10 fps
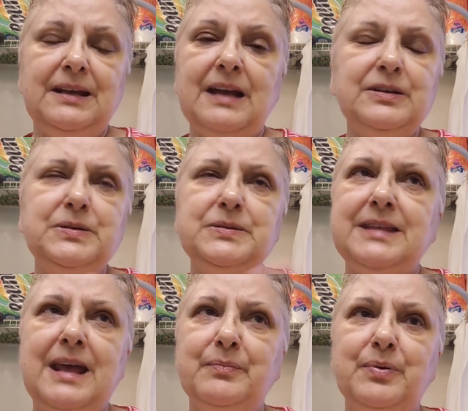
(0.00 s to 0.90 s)
And I
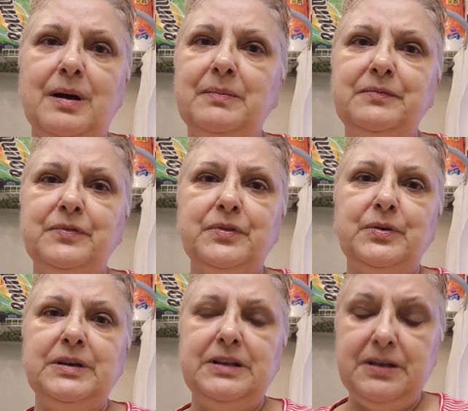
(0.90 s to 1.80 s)
used that probably for
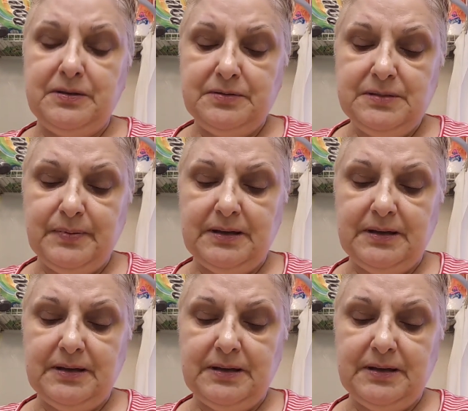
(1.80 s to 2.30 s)
30 years.